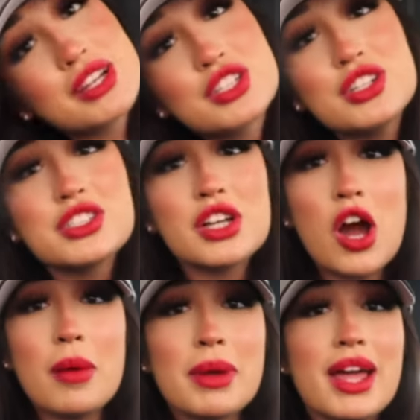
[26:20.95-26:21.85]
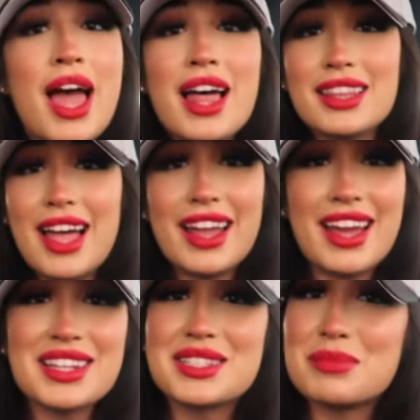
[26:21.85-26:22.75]
Make sure to comment, like,
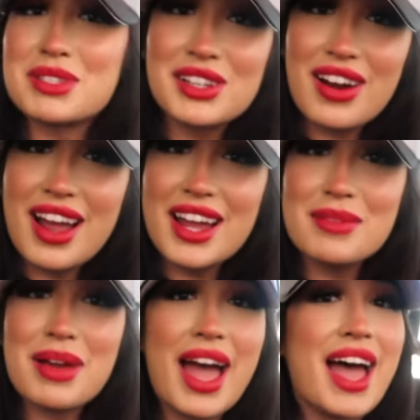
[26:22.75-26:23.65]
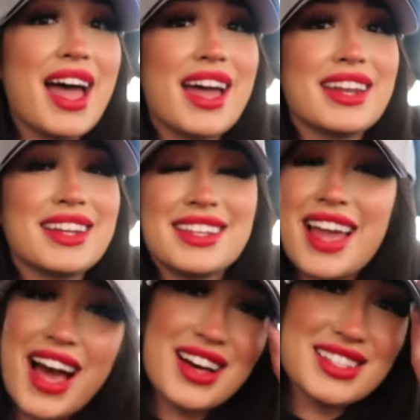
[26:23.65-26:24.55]
and subscribe. And
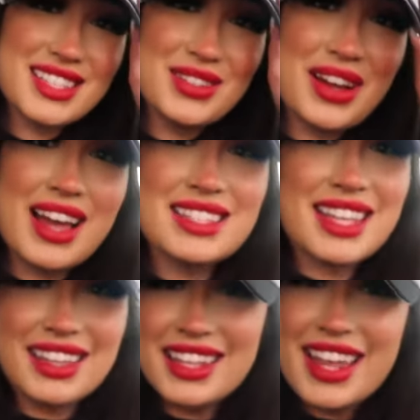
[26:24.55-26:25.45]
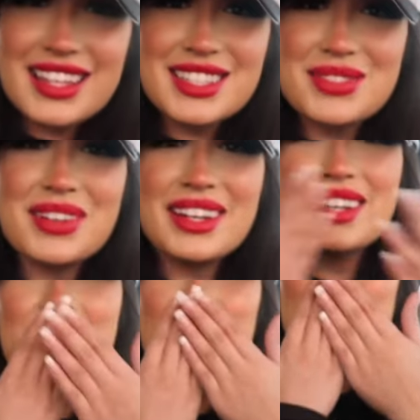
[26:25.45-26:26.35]
yeah, I'll see you guys in the next
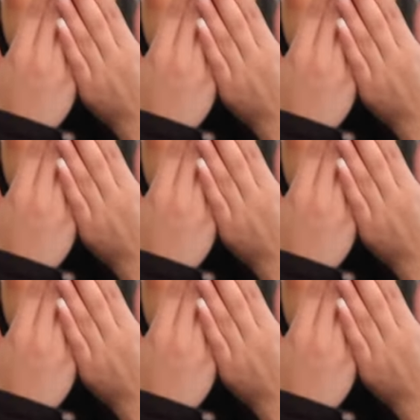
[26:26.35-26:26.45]
one.